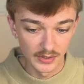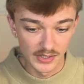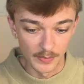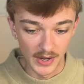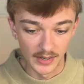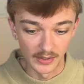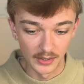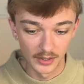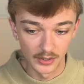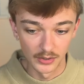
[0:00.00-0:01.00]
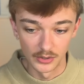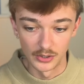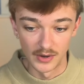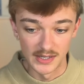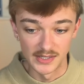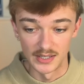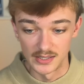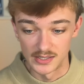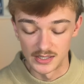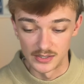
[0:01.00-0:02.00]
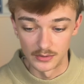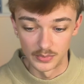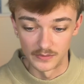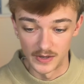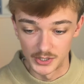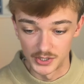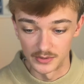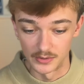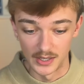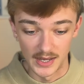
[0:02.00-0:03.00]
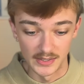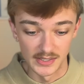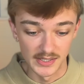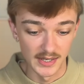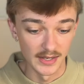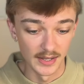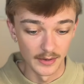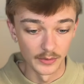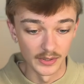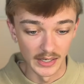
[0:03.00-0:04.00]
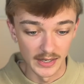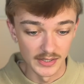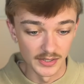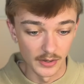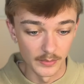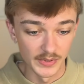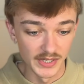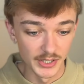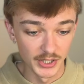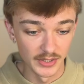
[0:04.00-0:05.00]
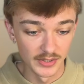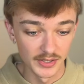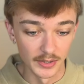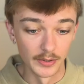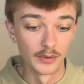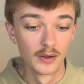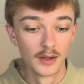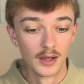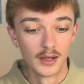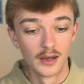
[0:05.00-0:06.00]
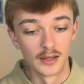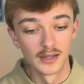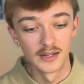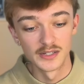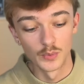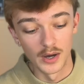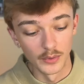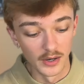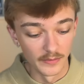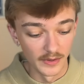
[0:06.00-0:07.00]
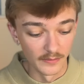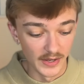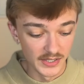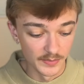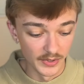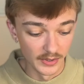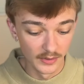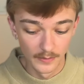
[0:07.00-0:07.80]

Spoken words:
to make your Etsy listings look professional and stand out against the competition. So I think it's well worth the investment,